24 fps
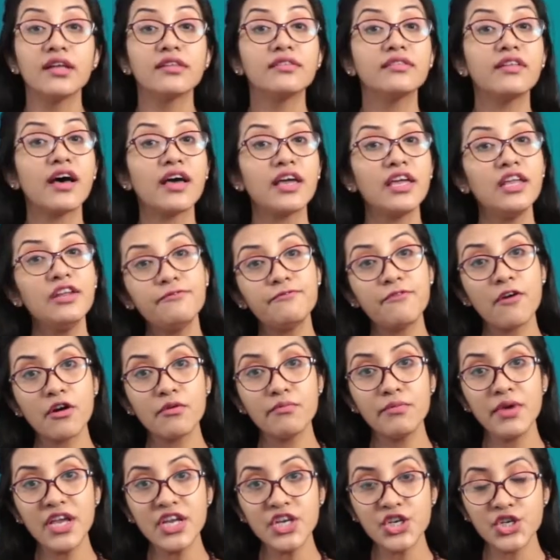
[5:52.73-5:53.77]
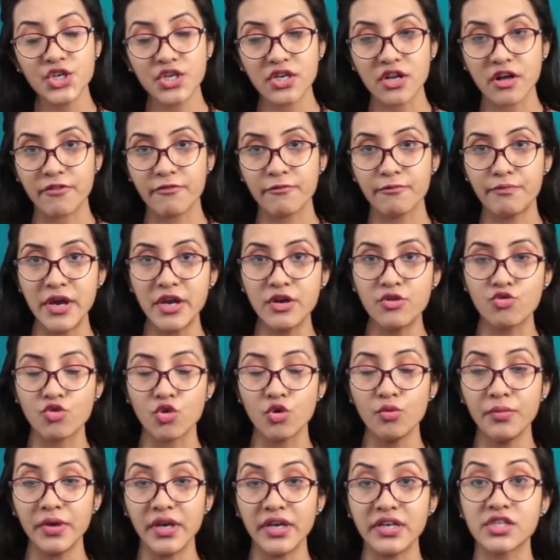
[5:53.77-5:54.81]
the information of
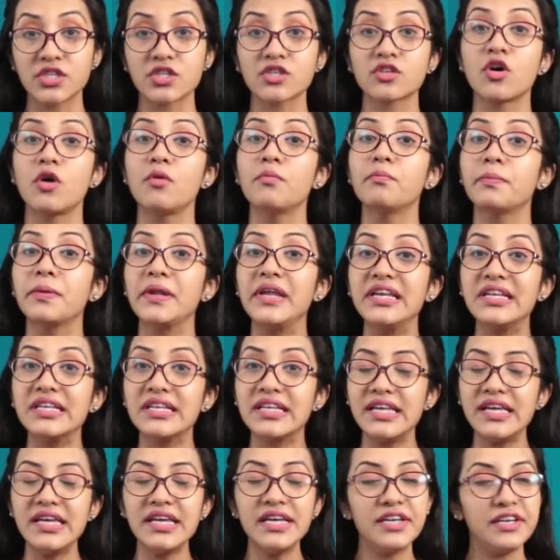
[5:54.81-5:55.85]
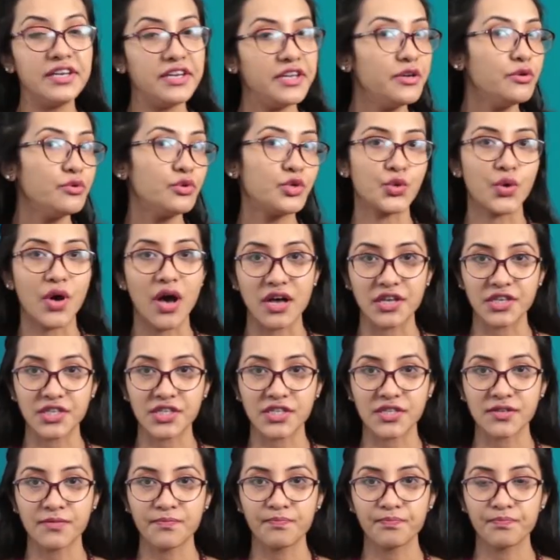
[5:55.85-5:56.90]
bedroom is completely new to
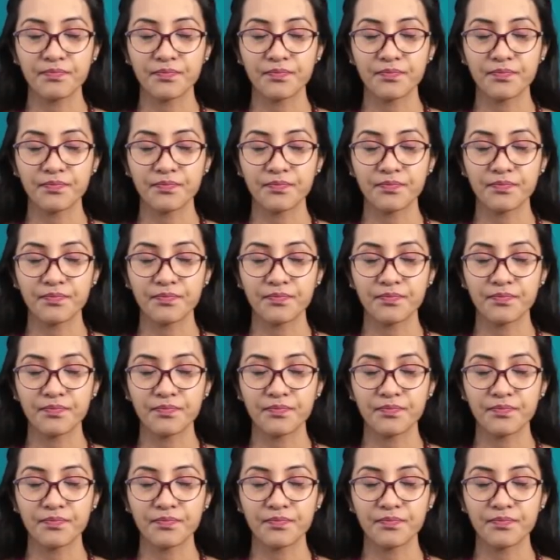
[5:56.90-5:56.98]
us.